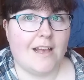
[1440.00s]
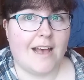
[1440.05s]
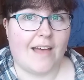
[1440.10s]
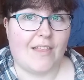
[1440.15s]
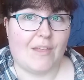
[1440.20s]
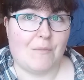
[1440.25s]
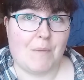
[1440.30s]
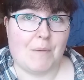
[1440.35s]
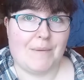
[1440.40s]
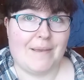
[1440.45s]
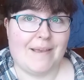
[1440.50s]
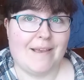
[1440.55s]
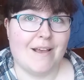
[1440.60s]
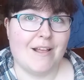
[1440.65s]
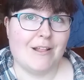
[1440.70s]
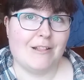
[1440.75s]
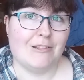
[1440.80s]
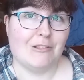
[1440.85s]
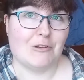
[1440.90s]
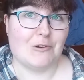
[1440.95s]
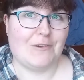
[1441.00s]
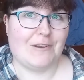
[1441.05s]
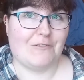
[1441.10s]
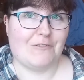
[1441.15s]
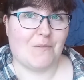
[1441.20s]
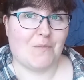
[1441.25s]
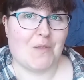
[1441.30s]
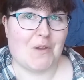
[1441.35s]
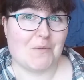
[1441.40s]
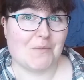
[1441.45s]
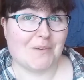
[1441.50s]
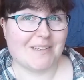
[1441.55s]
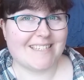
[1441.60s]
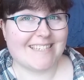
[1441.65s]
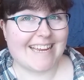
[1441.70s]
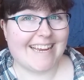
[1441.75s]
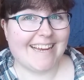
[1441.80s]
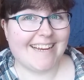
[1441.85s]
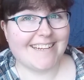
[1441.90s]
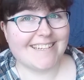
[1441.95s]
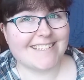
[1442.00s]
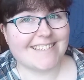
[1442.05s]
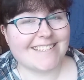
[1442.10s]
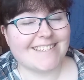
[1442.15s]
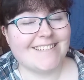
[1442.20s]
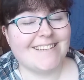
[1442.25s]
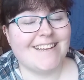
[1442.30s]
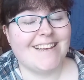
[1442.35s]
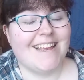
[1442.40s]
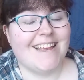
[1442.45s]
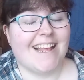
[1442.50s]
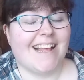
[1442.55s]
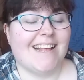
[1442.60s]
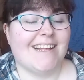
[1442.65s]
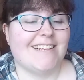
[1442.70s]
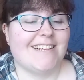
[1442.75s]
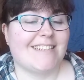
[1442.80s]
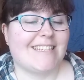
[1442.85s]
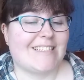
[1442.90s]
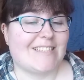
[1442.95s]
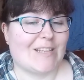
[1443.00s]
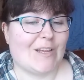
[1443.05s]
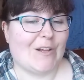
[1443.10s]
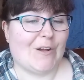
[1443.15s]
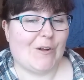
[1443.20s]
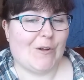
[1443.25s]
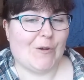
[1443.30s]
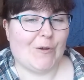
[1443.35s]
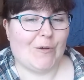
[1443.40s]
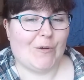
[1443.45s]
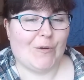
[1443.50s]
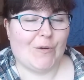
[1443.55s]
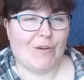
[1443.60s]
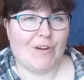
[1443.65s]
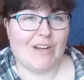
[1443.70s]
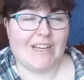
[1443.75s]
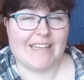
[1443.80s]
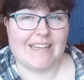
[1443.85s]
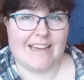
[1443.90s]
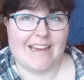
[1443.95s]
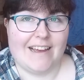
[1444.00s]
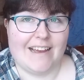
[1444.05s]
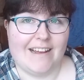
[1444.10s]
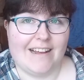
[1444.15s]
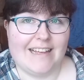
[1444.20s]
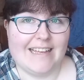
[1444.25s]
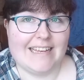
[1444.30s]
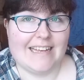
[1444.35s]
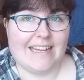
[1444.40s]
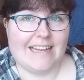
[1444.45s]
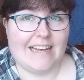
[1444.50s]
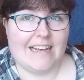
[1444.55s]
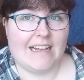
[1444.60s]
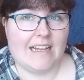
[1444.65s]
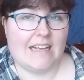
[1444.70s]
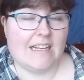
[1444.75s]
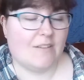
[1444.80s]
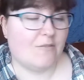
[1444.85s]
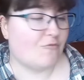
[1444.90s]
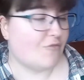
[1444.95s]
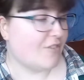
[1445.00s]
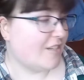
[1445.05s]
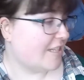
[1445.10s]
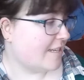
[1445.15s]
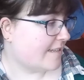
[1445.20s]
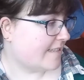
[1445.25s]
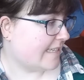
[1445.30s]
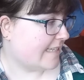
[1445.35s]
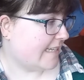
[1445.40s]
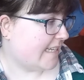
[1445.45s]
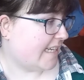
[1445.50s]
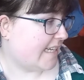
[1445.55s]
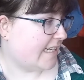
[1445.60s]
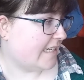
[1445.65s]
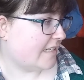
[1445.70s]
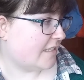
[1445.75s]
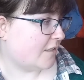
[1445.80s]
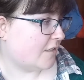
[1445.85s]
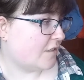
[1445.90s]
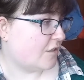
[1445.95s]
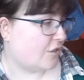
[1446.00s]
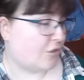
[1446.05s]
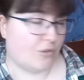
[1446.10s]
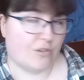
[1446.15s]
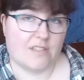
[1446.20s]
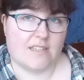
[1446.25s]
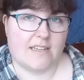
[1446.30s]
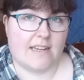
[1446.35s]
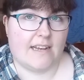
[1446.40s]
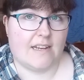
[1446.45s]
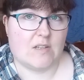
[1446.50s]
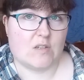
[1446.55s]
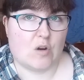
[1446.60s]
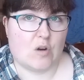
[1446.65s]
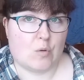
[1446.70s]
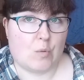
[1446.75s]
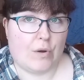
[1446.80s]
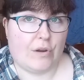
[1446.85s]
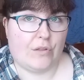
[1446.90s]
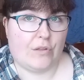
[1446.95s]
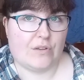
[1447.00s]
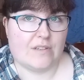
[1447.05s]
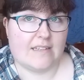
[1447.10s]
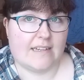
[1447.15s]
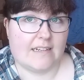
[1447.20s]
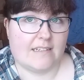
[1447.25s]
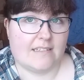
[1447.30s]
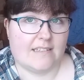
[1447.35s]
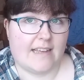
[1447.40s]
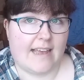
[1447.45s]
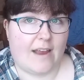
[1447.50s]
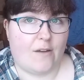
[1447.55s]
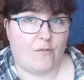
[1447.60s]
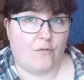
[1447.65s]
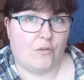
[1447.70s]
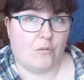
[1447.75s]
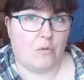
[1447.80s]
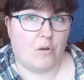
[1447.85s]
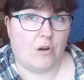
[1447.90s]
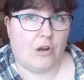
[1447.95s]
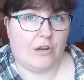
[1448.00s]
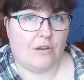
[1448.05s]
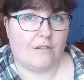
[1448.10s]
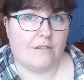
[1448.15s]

then maybe learning from their mistakes. So yeah, Regency short stays are one of those things that everyone on